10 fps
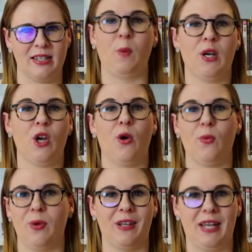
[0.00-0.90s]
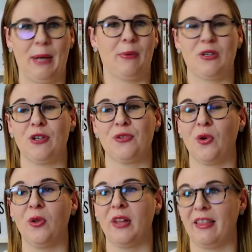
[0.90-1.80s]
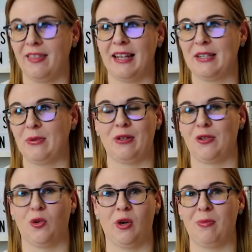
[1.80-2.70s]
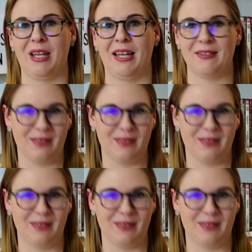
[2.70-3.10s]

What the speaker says: We know when the camera starts rolling, that's when their story begins.